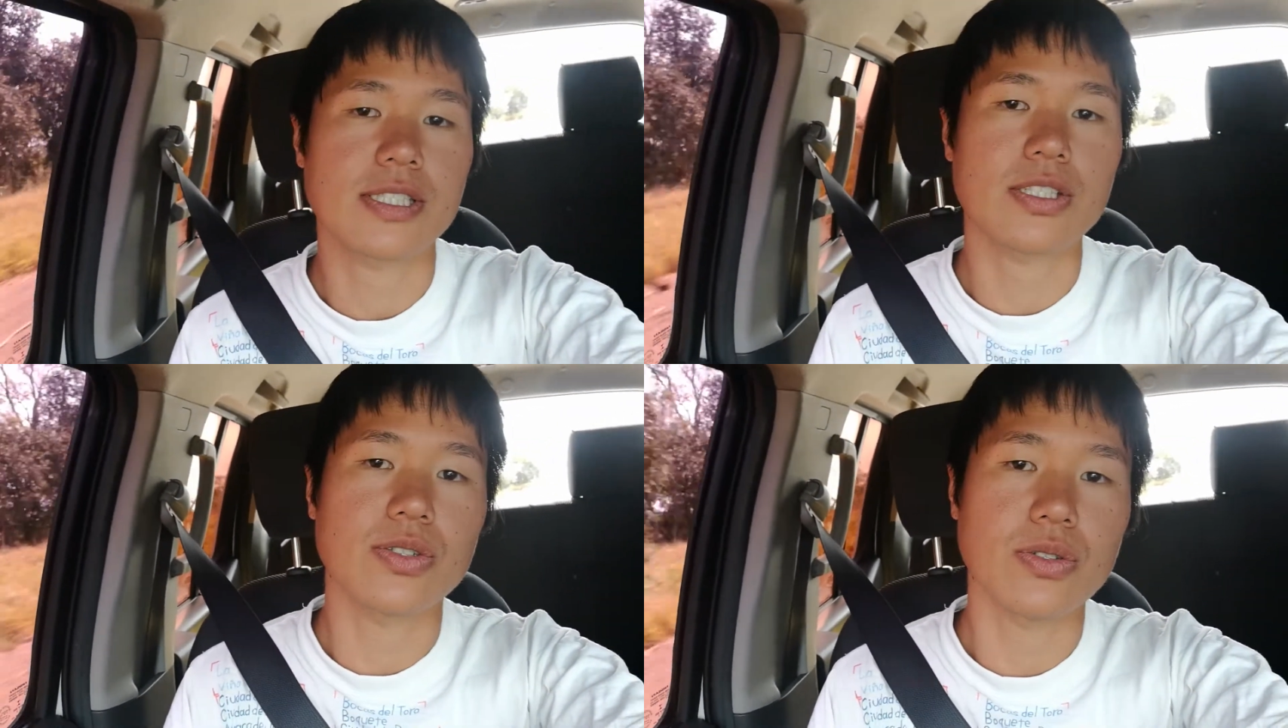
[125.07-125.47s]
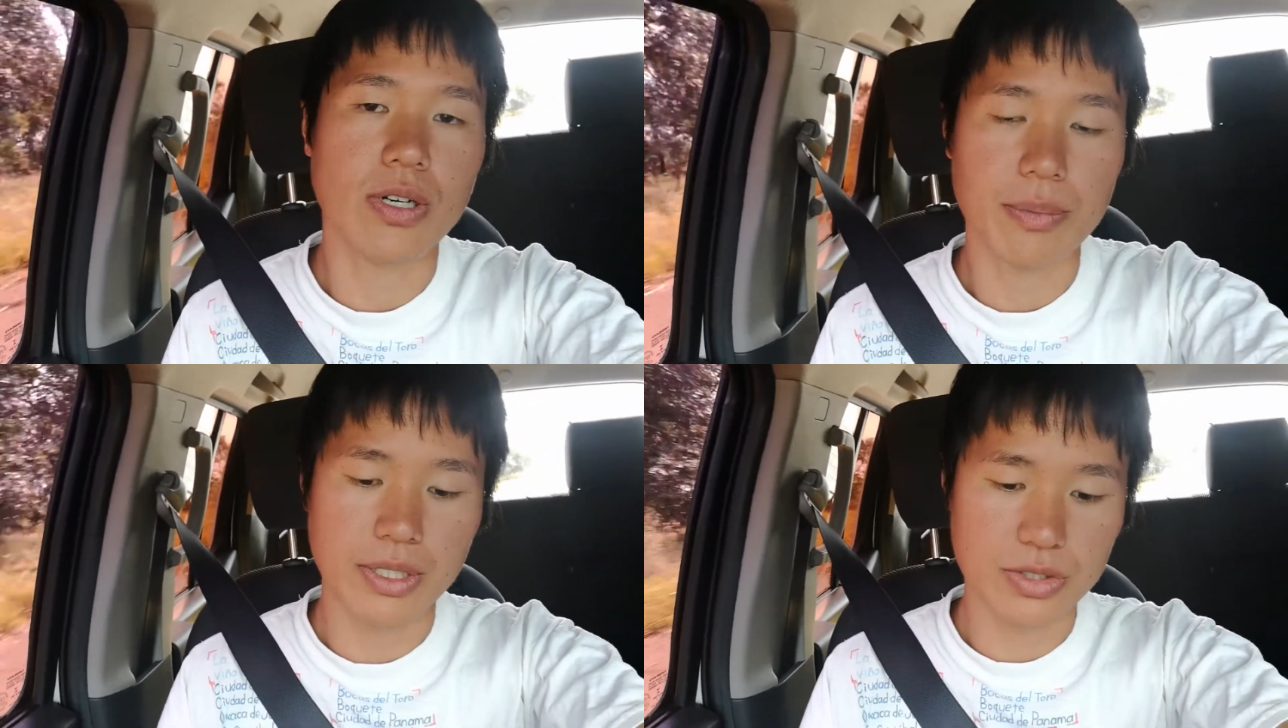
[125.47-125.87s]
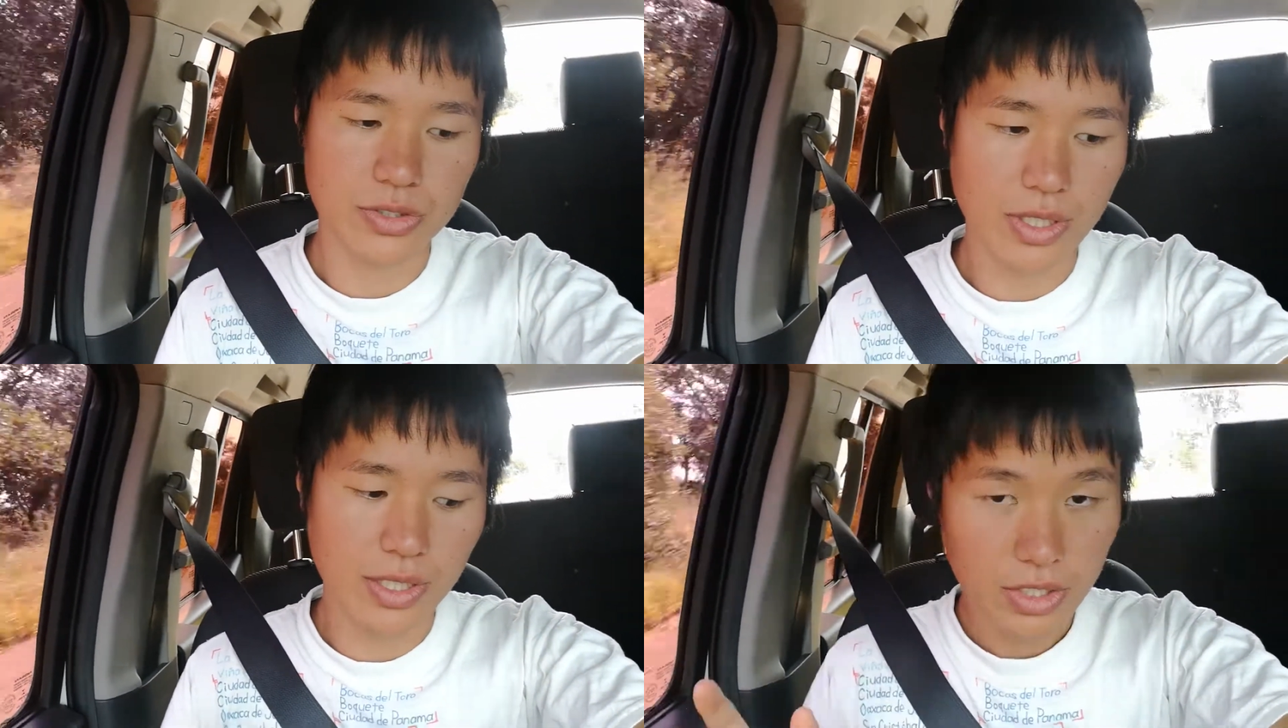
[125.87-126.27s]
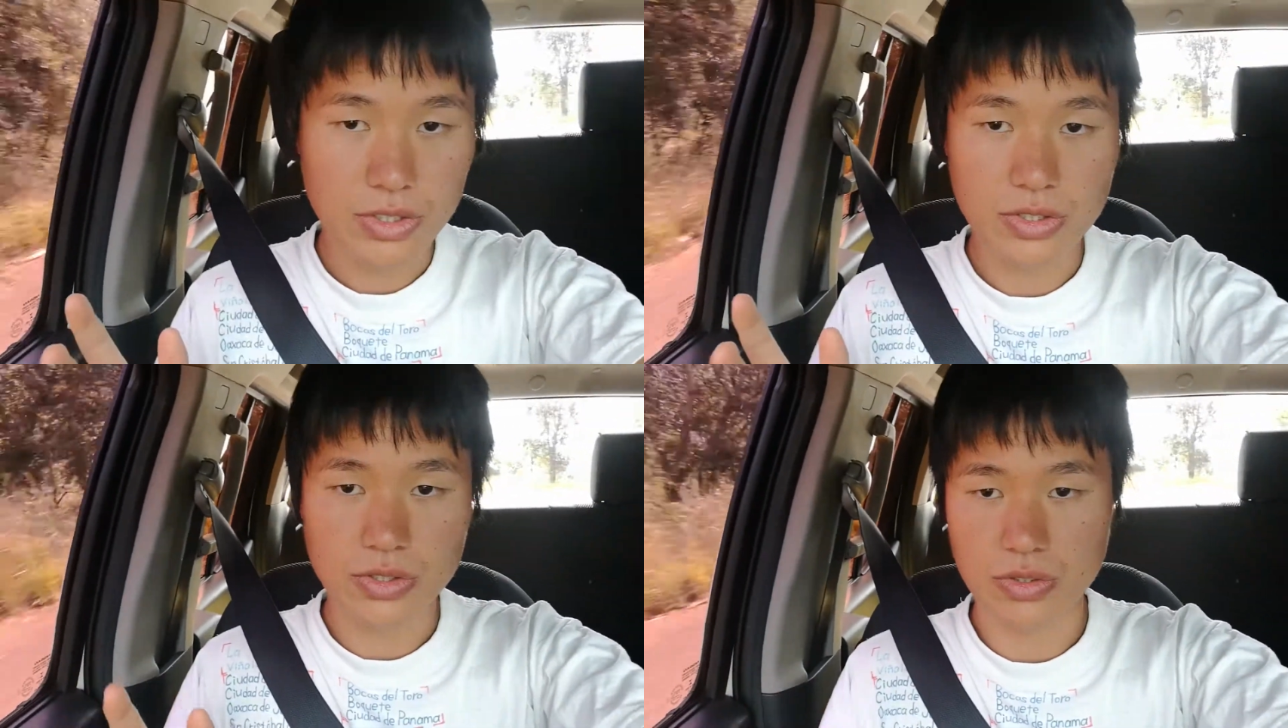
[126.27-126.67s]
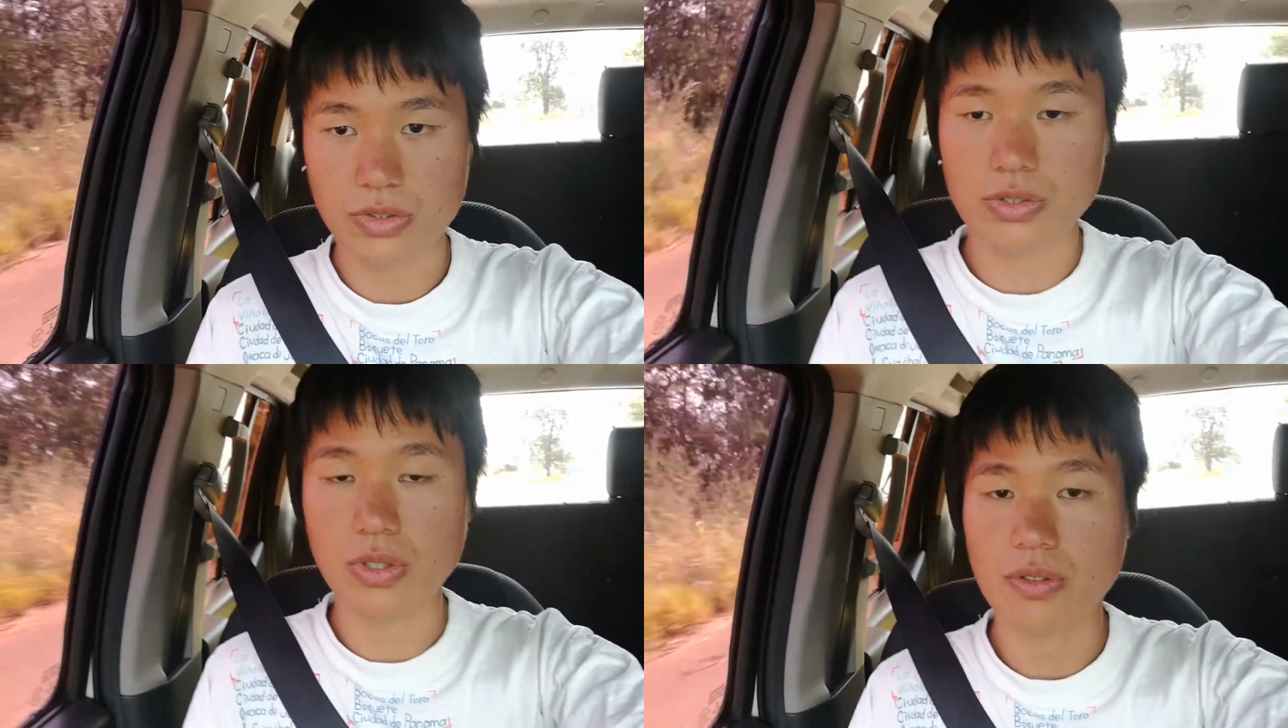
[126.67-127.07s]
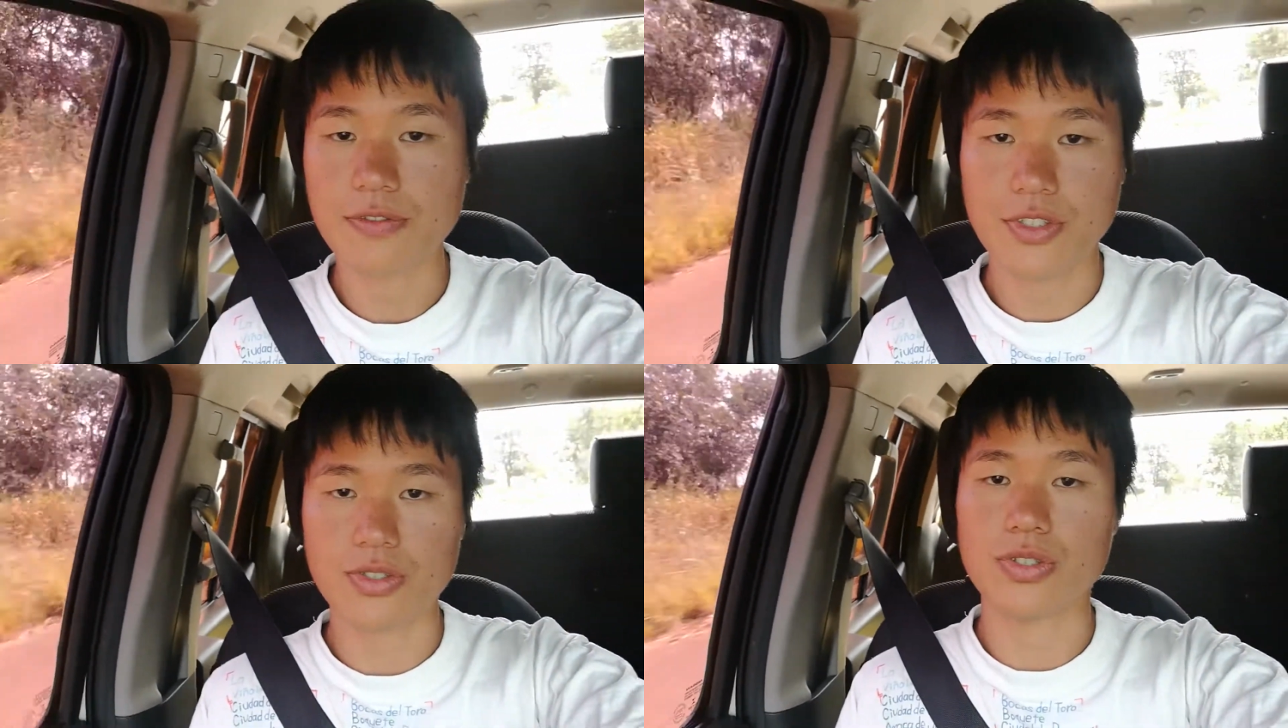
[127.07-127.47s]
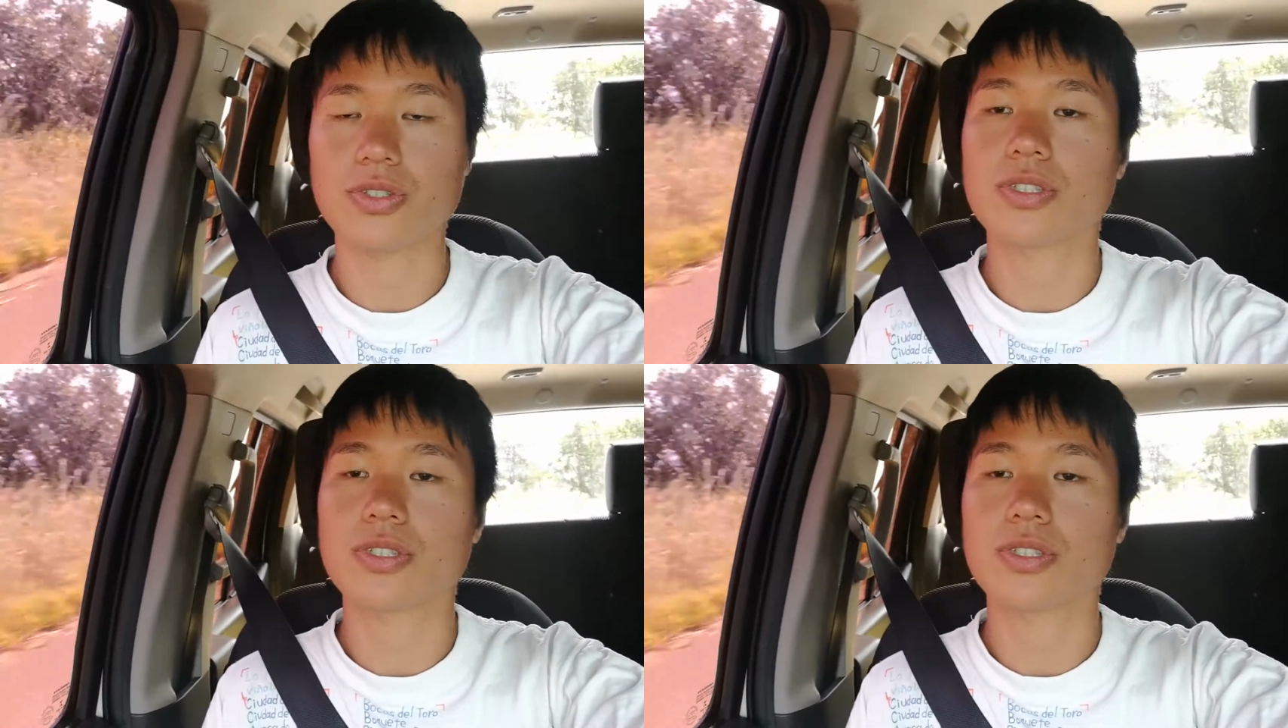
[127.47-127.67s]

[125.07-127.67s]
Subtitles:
so I'm gonna try to go further